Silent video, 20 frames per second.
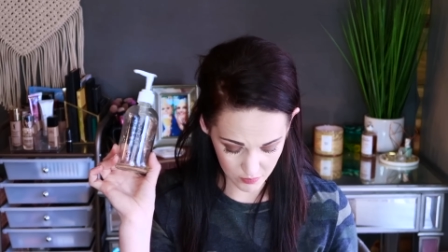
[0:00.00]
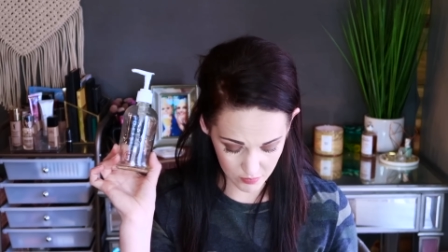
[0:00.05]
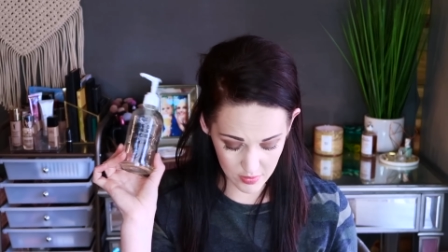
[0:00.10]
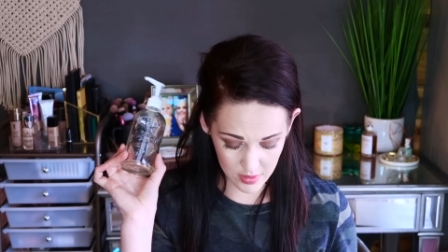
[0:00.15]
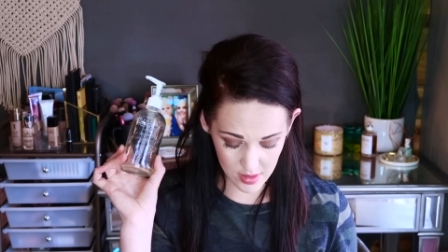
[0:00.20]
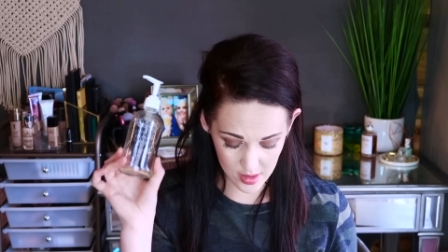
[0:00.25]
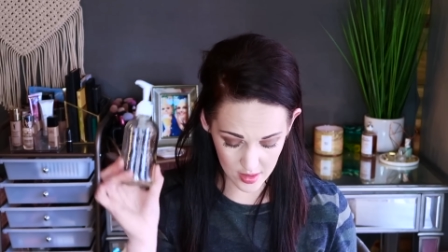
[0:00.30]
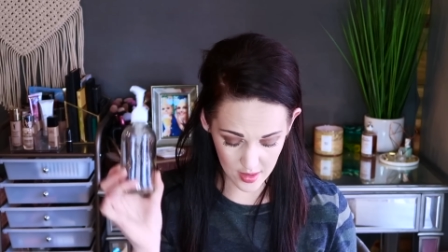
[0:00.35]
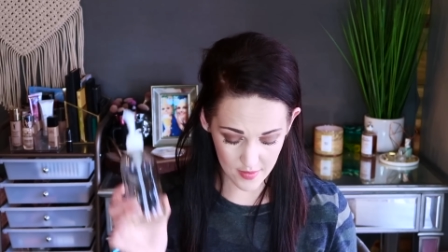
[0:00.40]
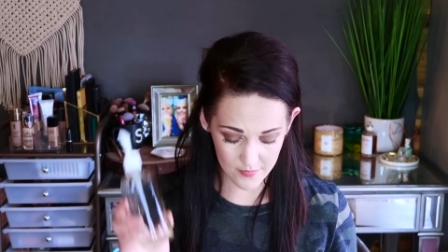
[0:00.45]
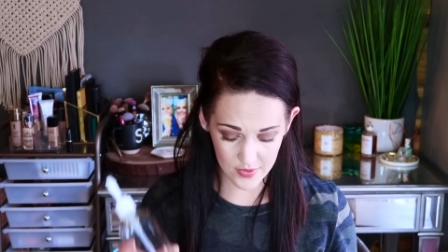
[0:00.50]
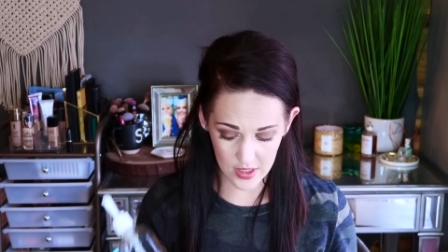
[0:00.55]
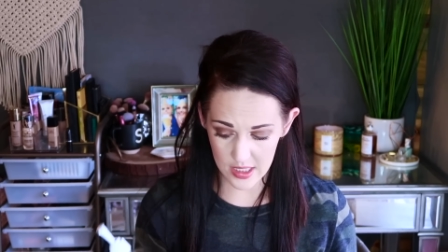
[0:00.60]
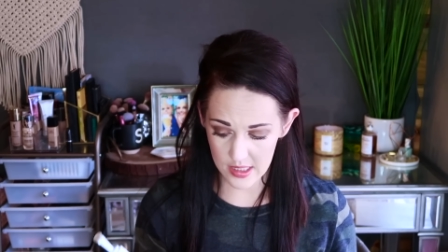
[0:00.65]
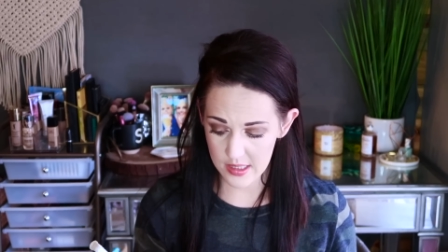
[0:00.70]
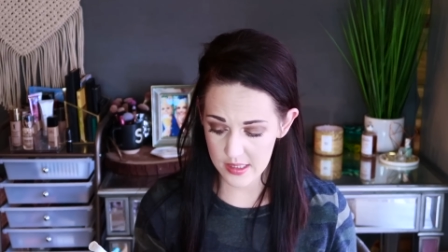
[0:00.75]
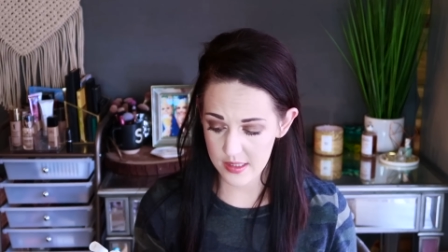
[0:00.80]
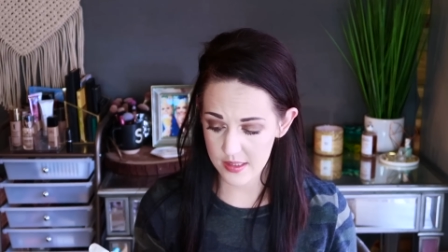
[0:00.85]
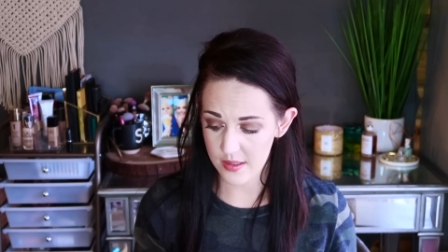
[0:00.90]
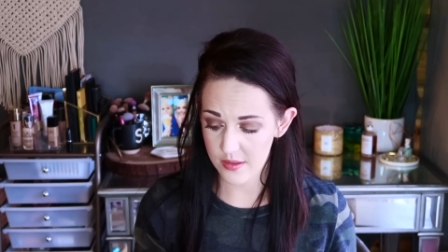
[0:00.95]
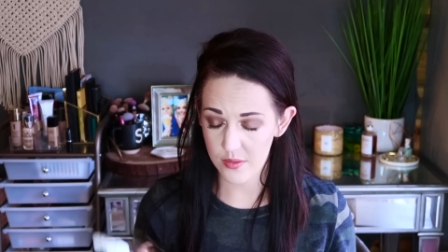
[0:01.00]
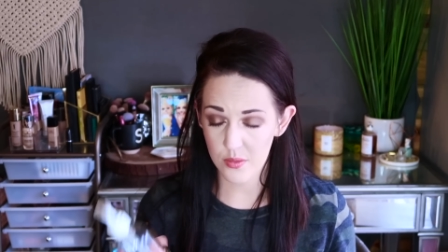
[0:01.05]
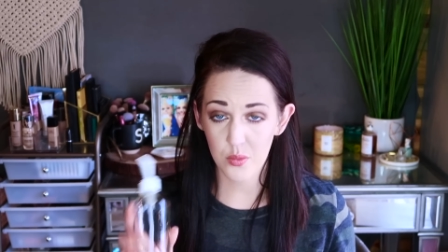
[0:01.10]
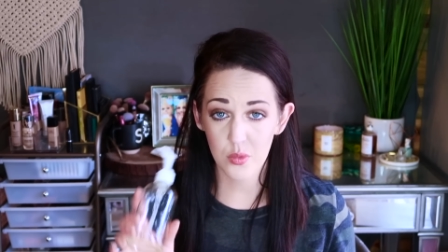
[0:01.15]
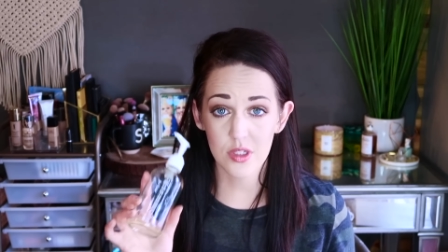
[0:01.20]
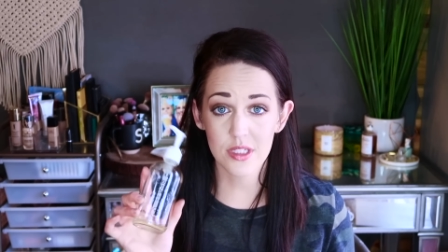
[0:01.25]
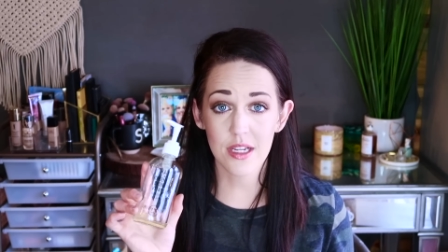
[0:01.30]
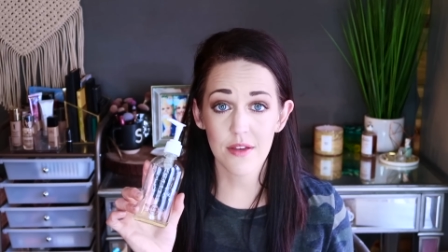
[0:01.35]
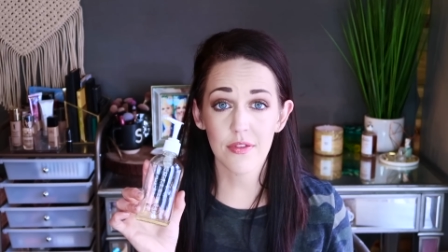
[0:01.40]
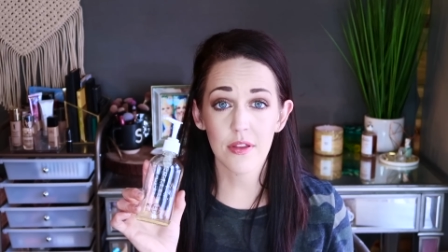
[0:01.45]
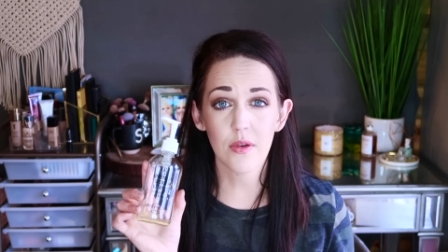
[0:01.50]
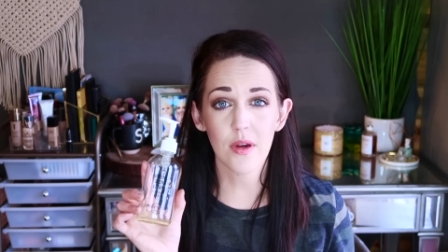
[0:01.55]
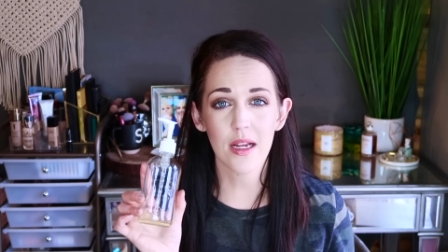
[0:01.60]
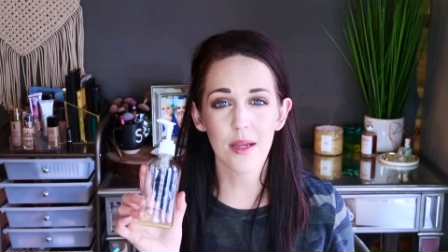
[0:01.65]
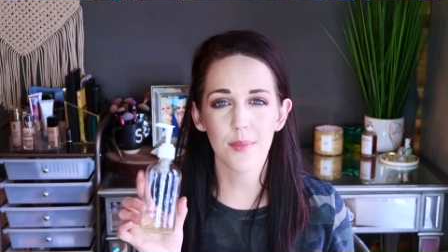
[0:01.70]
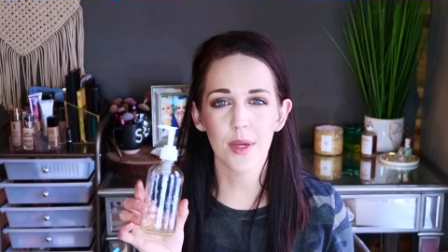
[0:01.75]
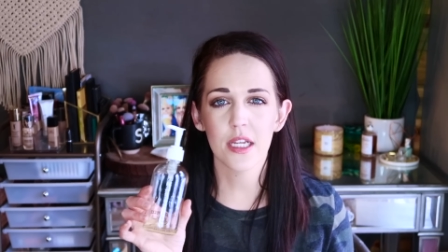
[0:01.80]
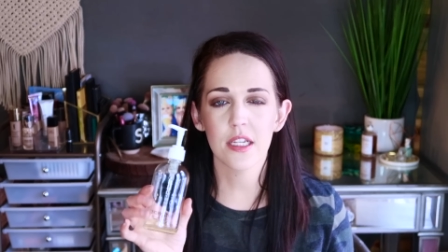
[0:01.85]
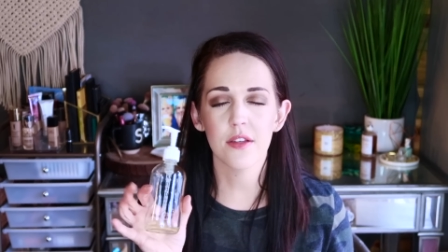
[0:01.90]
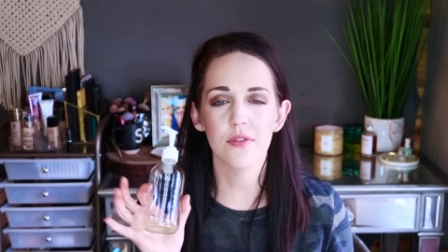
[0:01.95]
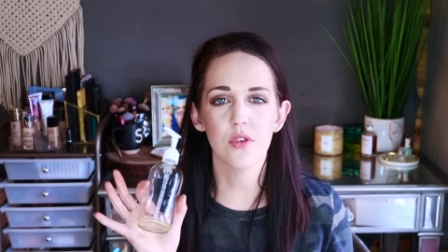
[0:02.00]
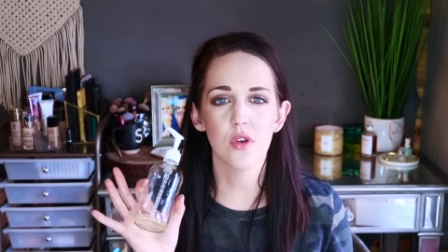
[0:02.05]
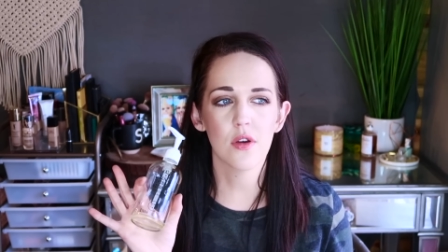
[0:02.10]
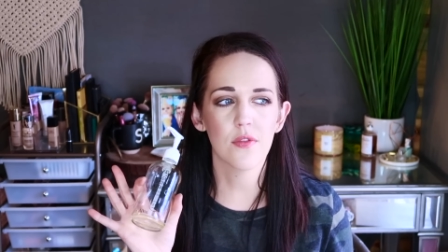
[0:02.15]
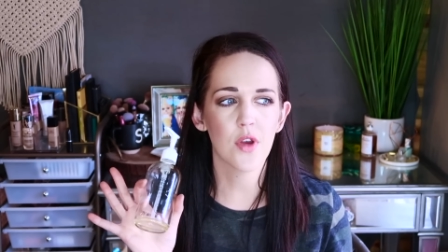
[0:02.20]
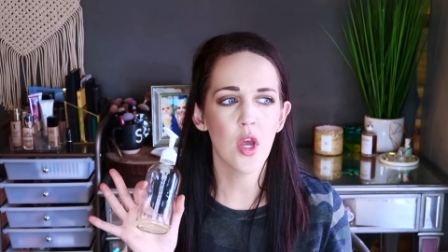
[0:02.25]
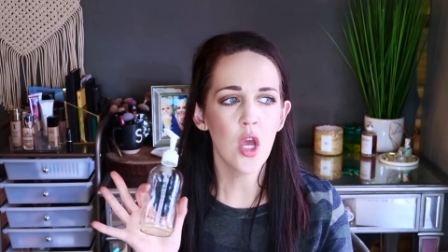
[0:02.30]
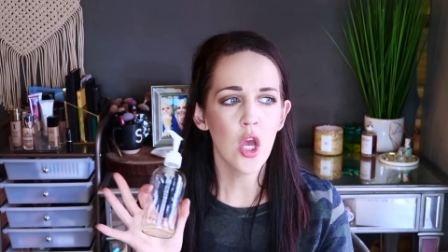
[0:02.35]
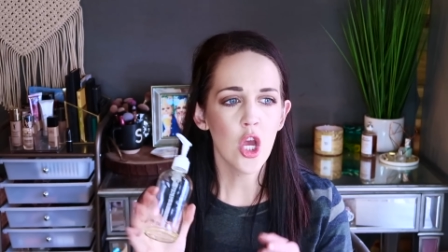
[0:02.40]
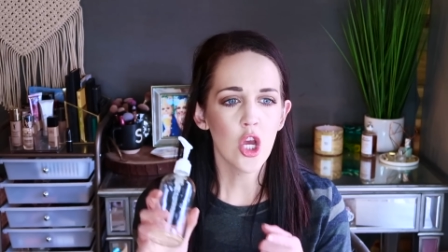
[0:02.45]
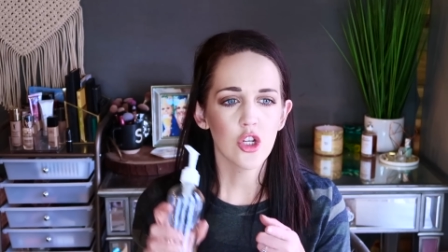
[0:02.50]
really love this would definitely recommend if you have